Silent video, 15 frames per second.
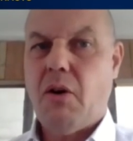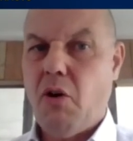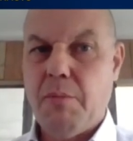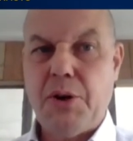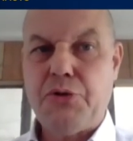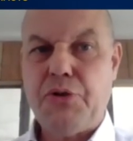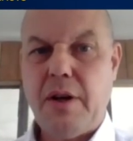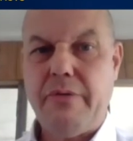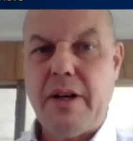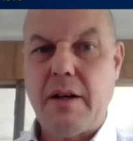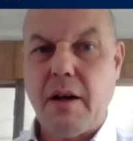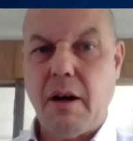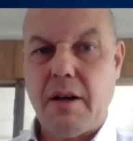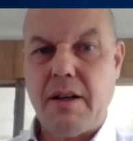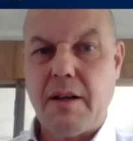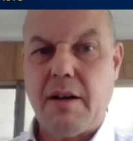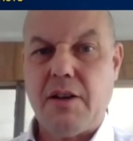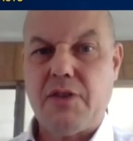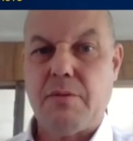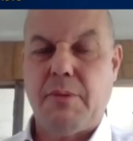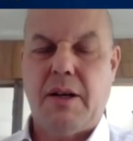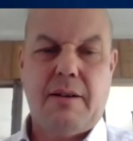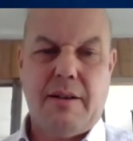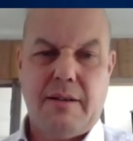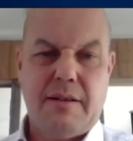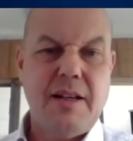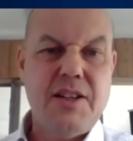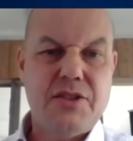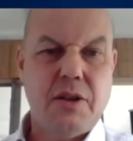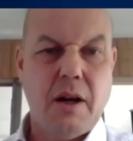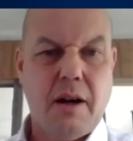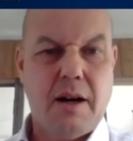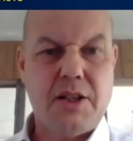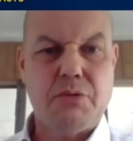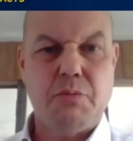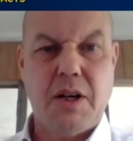Almost every customer, at least the large